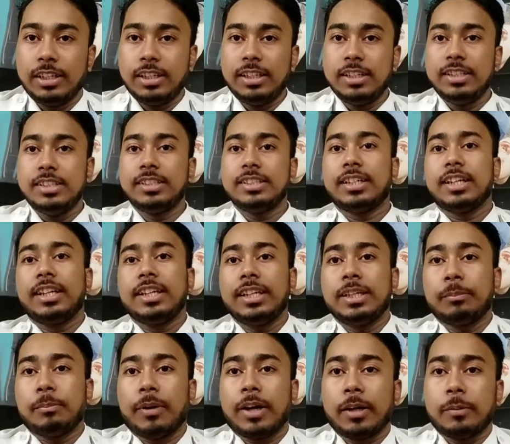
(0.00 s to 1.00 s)
engineering
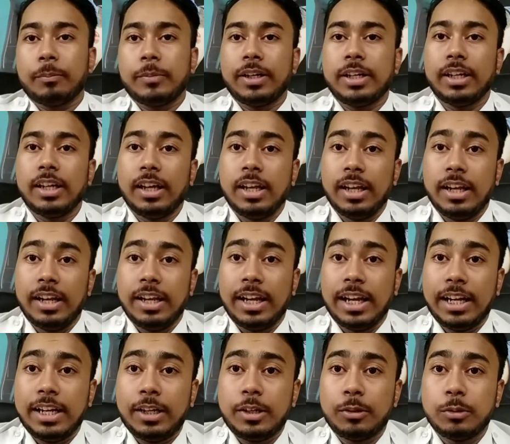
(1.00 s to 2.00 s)
department
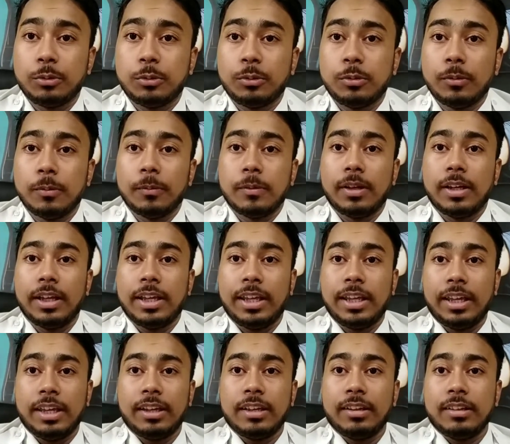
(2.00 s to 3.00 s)
led to
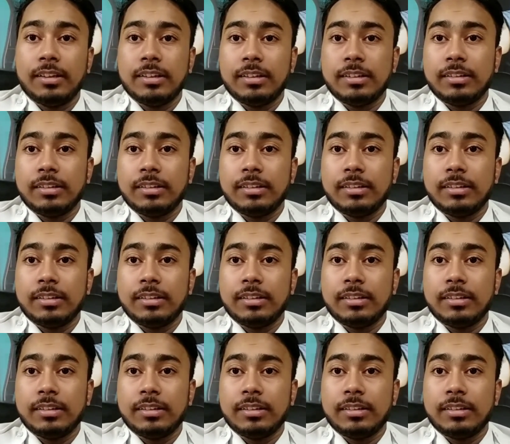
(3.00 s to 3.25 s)
a